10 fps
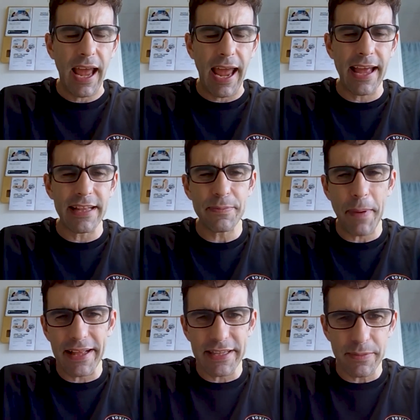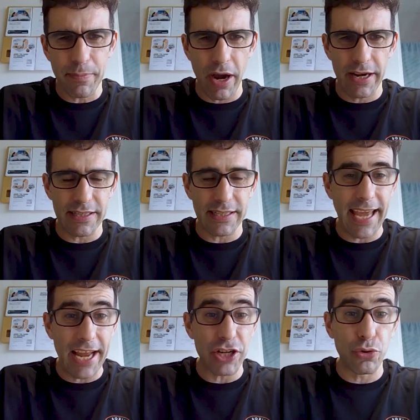And Spartans Mind is a
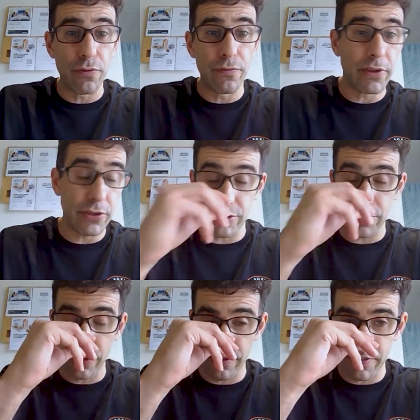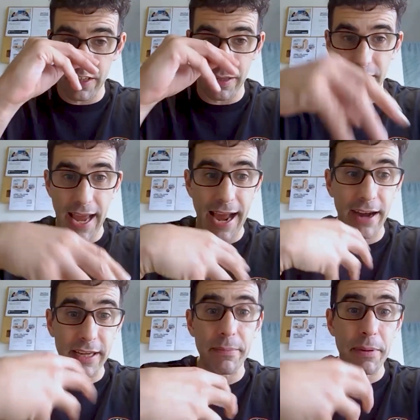catch-all for sort of
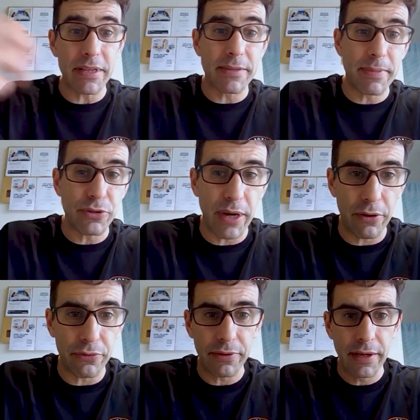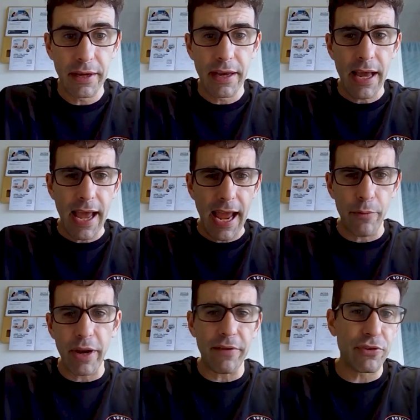our commitment to mental health.
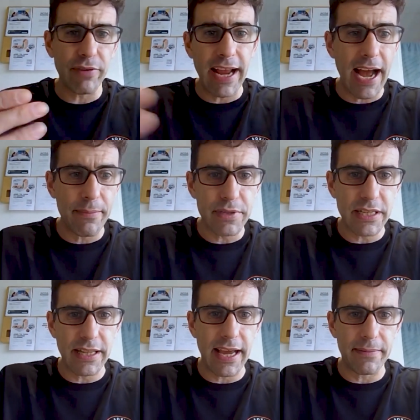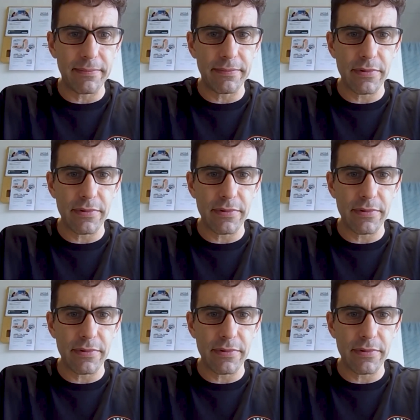And we have three arms to that.